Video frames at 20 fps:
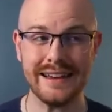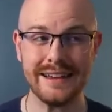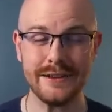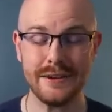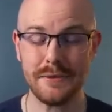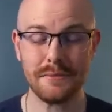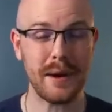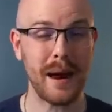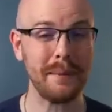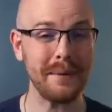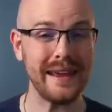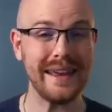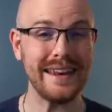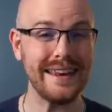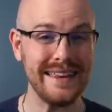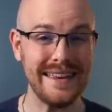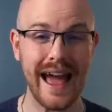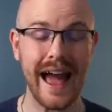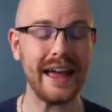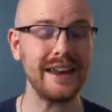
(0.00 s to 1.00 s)
you can probably get
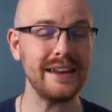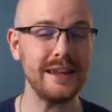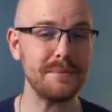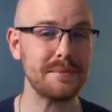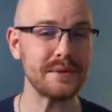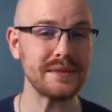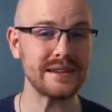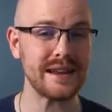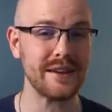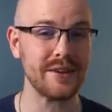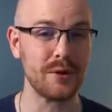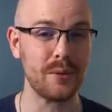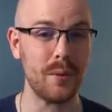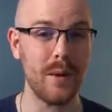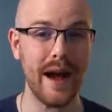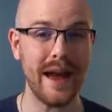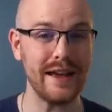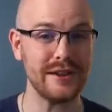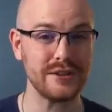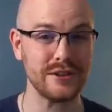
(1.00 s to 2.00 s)
90% of the
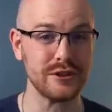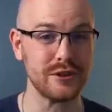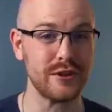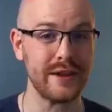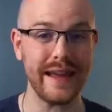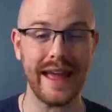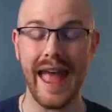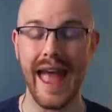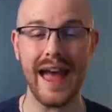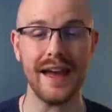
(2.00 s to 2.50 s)
way to learning